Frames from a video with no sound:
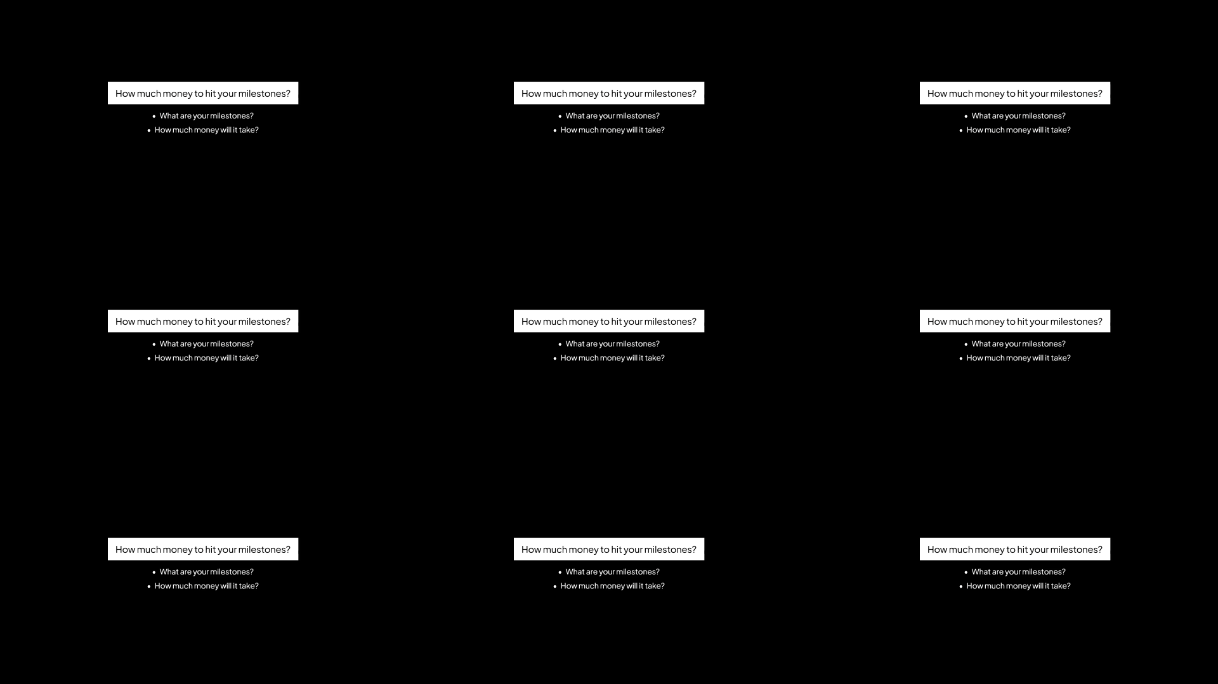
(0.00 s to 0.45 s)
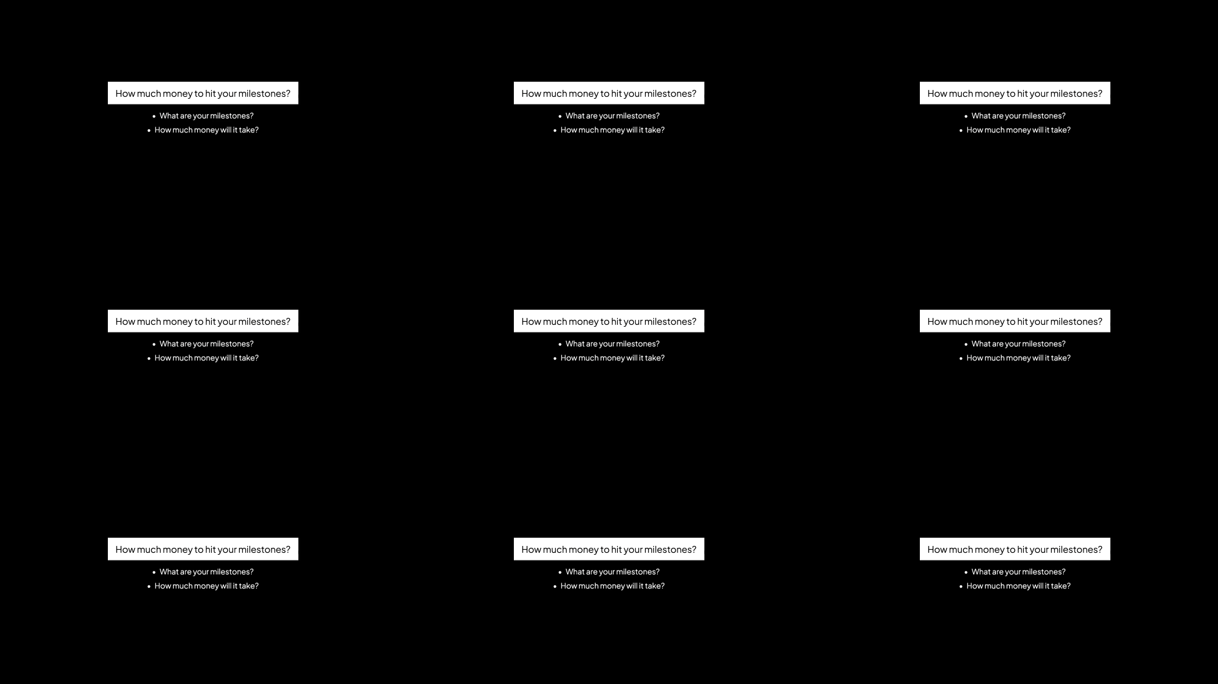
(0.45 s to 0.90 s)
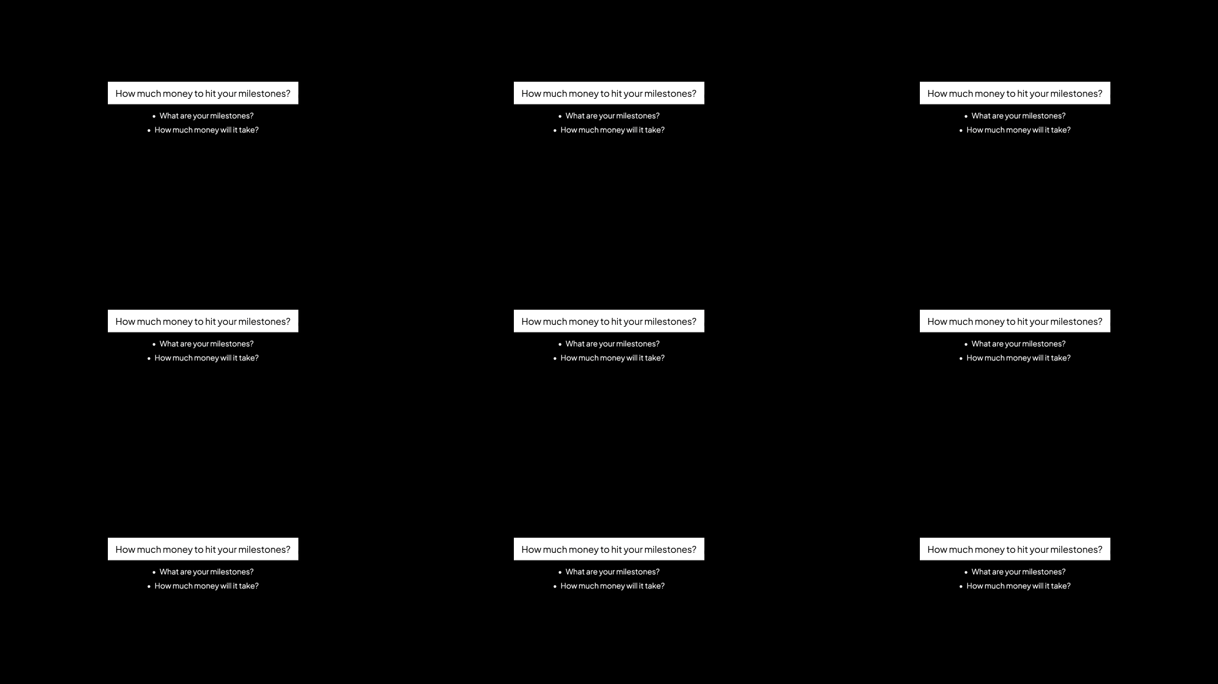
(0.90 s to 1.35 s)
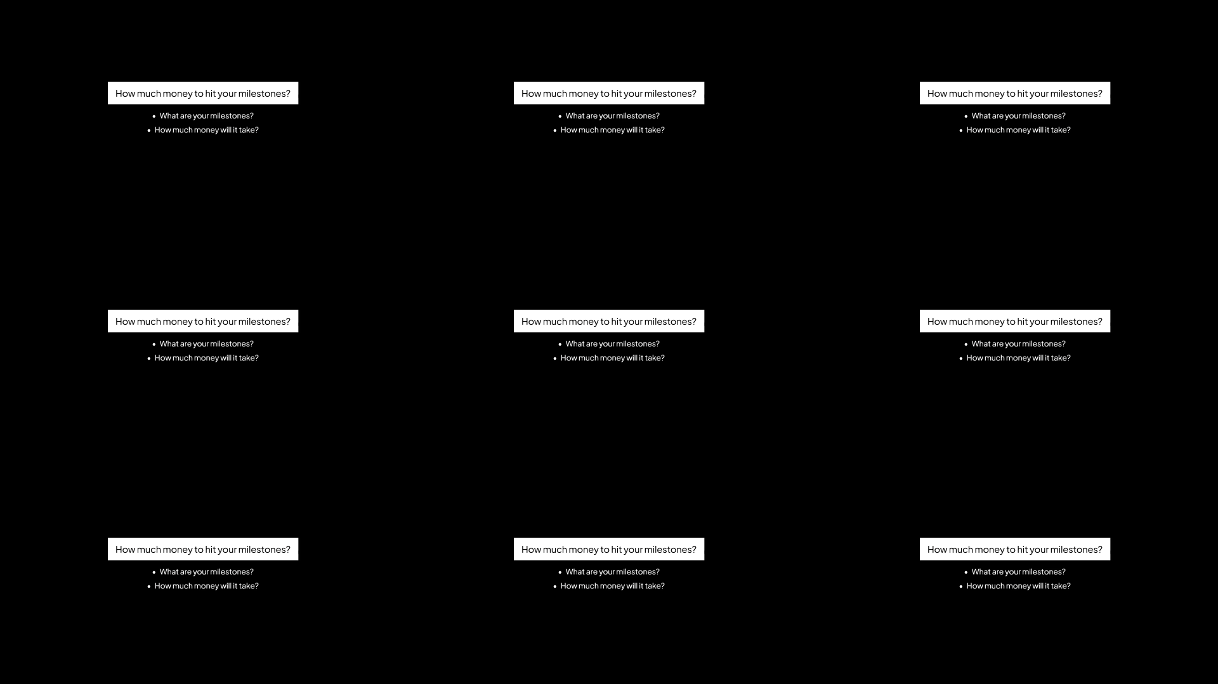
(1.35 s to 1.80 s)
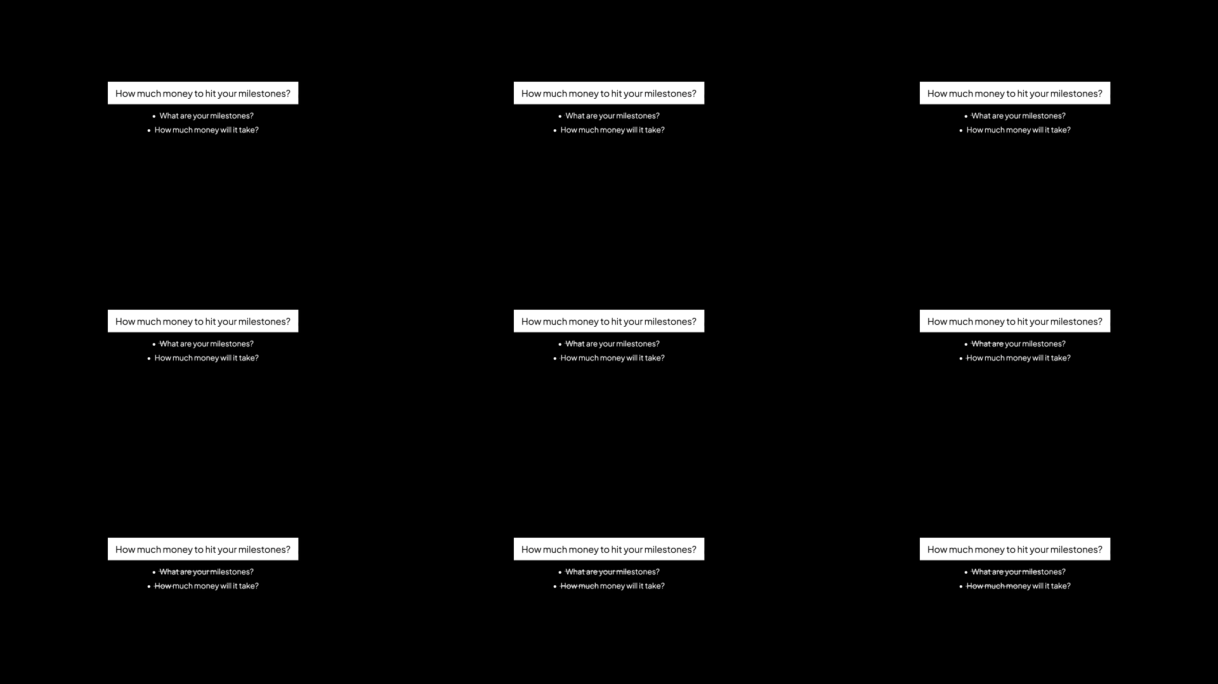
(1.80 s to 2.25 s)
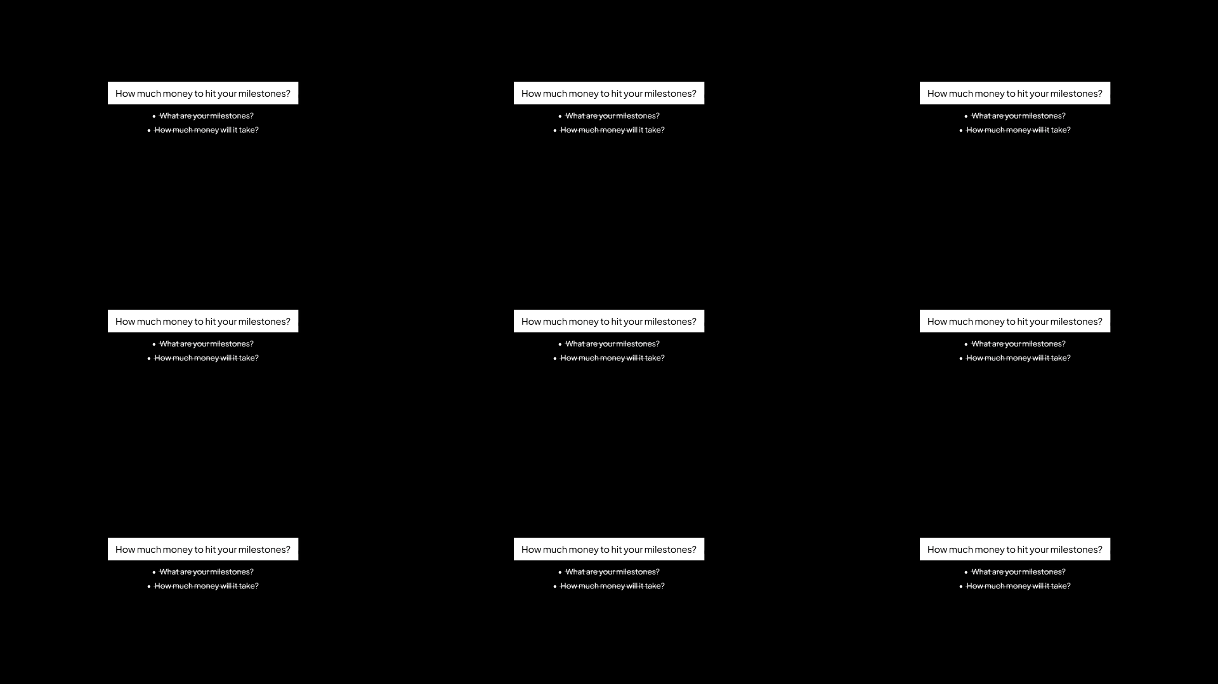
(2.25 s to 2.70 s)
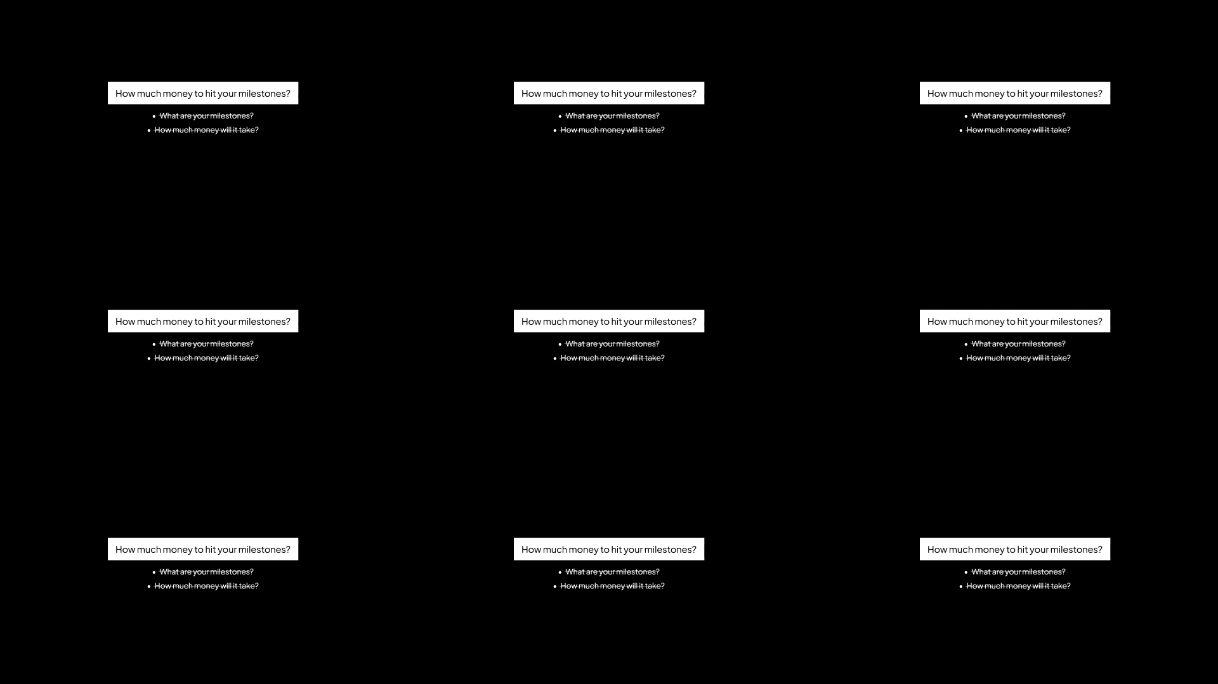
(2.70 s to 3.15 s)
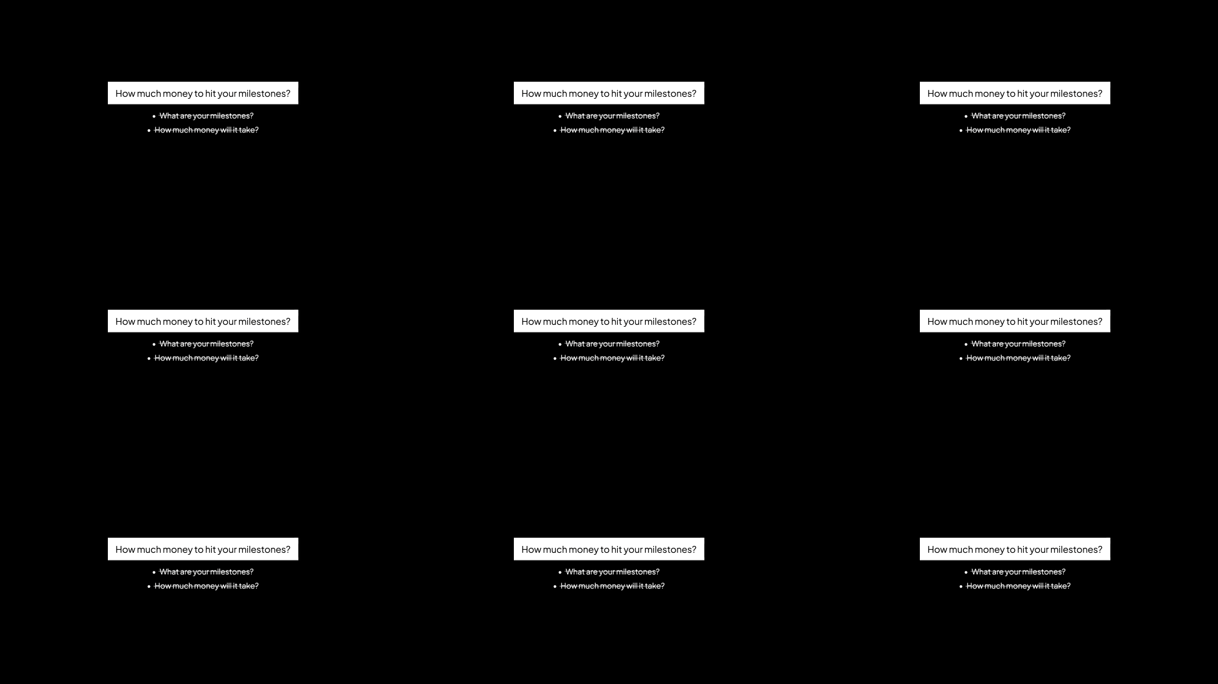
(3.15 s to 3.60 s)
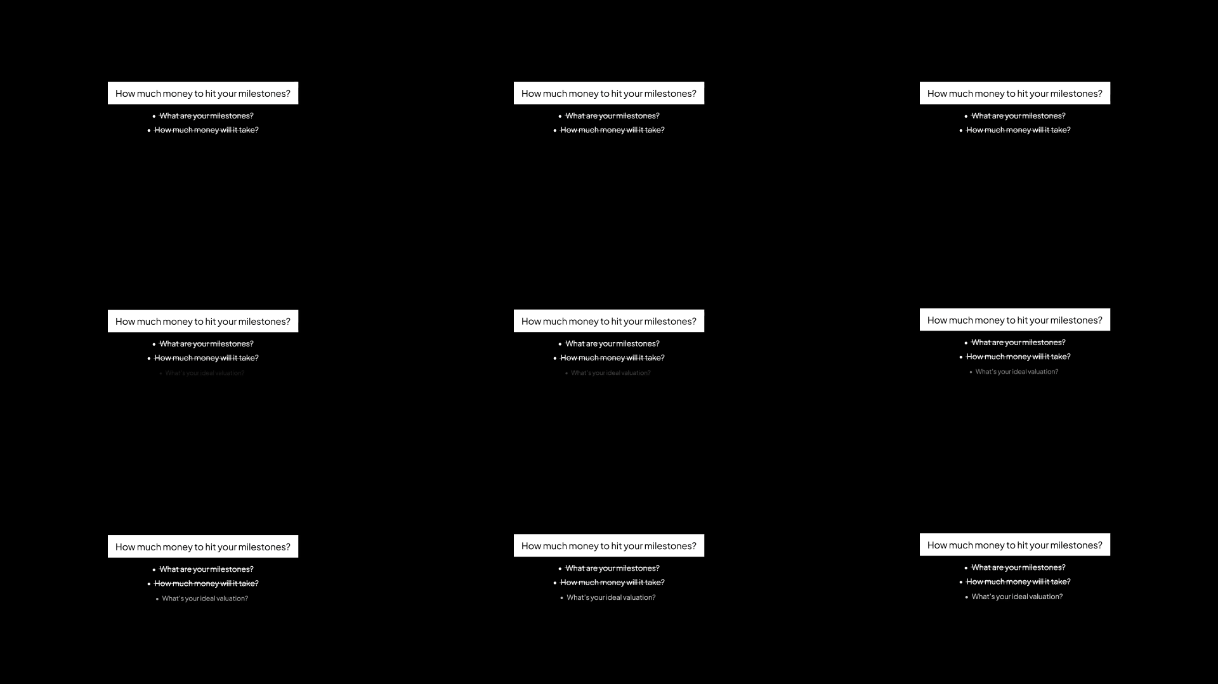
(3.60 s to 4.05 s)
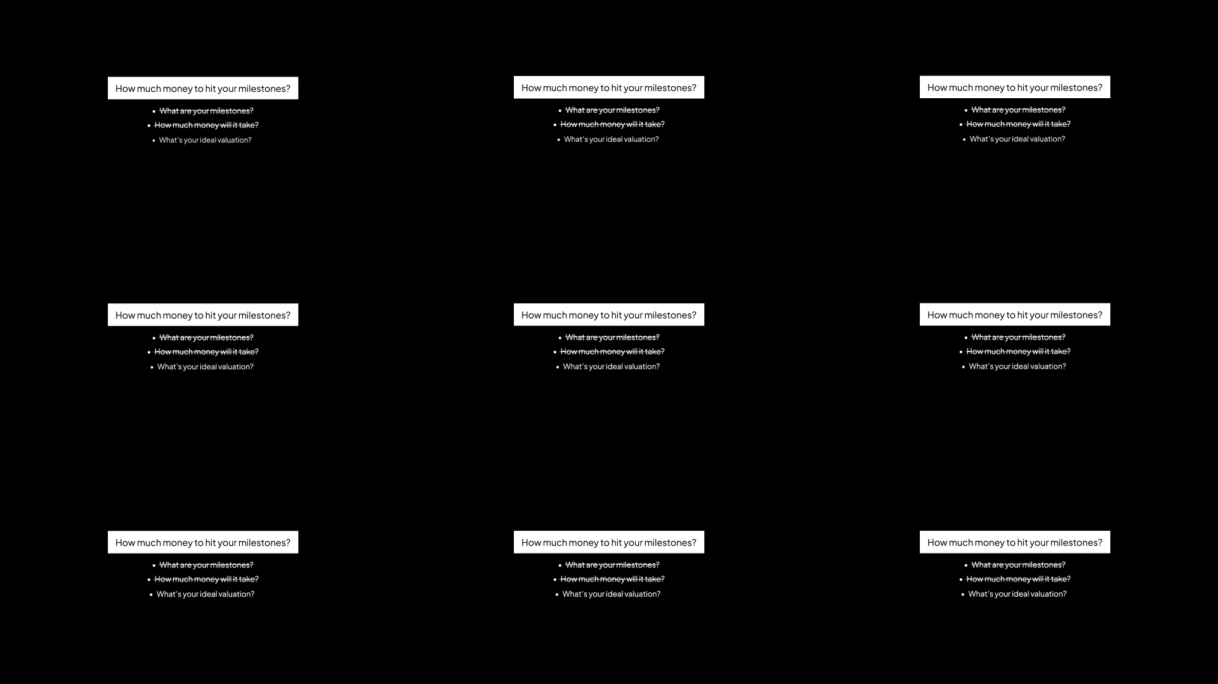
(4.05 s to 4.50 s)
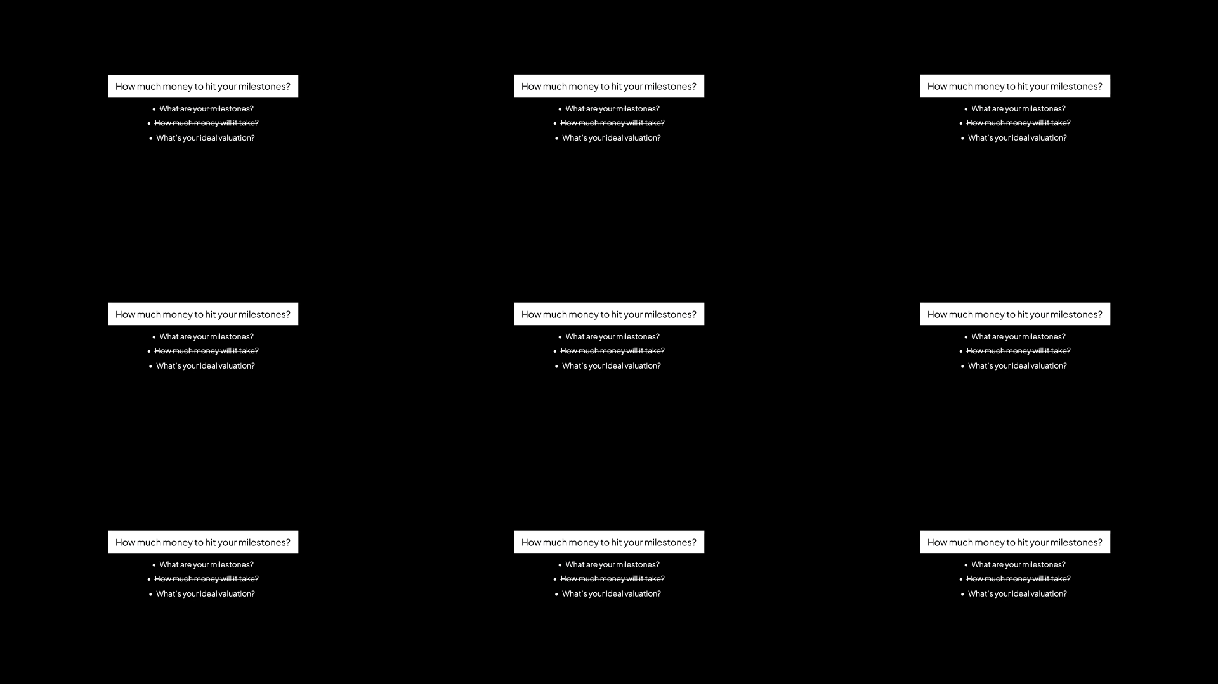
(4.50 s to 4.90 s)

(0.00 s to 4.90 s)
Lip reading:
No face is visible, so there are no lips to read.